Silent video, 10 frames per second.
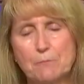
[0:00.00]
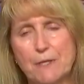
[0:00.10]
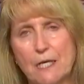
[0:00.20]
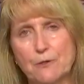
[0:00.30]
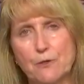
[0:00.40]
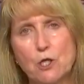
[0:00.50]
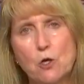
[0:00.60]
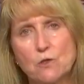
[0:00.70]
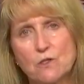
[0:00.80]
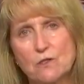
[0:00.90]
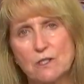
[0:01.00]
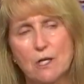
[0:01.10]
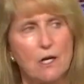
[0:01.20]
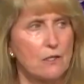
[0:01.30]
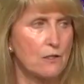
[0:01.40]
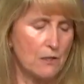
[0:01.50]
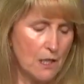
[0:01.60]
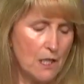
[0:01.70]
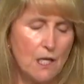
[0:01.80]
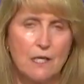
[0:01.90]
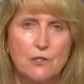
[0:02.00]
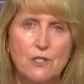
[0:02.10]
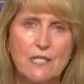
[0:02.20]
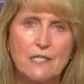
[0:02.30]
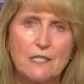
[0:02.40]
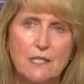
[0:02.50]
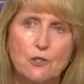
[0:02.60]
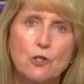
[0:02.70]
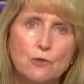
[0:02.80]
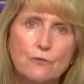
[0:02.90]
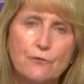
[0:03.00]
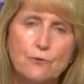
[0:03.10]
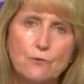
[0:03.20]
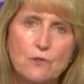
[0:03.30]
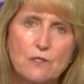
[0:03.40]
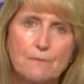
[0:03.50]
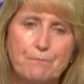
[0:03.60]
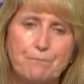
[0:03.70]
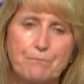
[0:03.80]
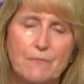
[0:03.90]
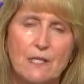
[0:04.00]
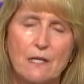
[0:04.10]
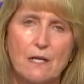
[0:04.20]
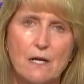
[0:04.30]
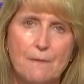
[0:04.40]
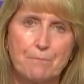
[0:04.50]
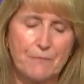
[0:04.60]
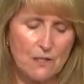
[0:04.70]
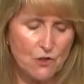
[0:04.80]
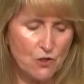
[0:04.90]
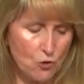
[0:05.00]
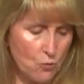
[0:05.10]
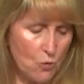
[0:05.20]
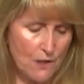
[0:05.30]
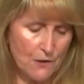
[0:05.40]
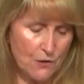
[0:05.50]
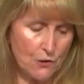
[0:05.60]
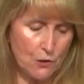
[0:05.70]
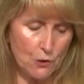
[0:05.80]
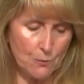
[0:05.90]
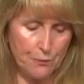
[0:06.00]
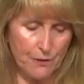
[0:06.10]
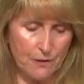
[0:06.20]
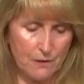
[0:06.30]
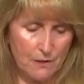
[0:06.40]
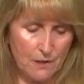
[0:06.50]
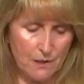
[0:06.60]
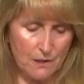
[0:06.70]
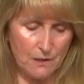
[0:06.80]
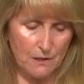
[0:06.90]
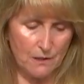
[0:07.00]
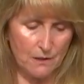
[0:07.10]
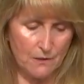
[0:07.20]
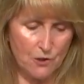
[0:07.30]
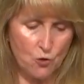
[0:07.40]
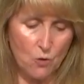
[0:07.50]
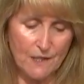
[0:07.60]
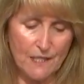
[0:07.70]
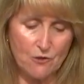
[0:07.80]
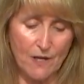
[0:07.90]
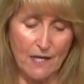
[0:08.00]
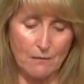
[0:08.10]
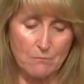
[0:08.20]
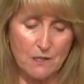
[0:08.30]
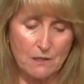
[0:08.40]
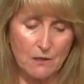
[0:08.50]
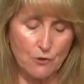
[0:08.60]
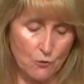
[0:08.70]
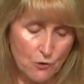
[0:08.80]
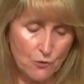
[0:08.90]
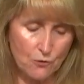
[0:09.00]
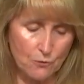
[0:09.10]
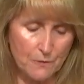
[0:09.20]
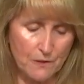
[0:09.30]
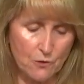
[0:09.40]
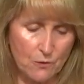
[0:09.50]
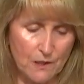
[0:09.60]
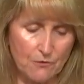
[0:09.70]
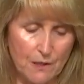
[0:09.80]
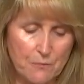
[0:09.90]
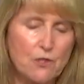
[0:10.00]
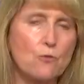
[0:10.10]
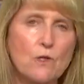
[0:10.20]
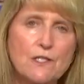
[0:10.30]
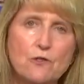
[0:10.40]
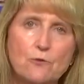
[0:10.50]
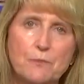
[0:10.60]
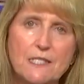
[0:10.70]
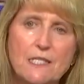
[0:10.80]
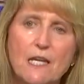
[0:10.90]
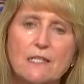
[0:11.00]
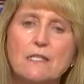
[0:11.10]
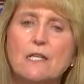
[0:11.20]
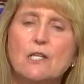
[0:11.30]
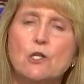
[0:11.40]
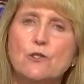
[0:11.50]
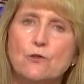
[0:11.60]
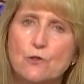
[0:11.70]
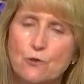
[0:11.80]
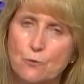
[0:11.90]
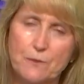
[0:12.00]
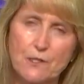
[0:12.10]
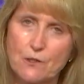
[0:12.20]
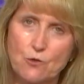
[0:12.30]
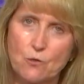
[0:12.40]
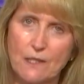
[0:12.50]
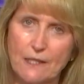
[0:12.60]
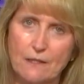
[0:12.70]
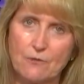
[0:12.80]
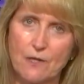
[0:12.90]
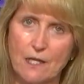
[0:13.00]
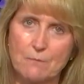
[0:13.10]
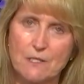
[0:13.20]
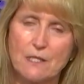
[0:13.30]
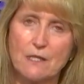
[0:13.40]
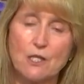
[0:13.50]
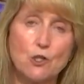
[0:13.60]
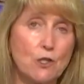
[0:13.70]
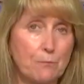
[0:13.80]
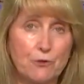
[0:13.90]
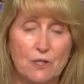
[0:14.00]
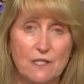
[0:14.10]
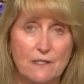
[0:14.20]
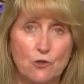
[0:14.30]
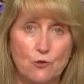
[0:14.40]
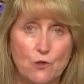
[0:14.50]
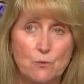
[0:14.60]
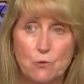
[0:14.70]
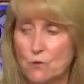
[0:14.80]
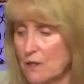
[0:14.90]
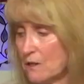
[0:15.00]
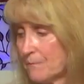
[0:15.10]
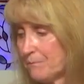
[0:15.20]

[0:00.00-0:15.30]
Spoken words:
powder, COS. You can get it at Whole Foods. So 1 scoop is 20 grams. Oh no, 2 scoops is 20 grams. So 1 scoop is 10, 2 scoops is 20 grams, and then you can put this in your smoothie.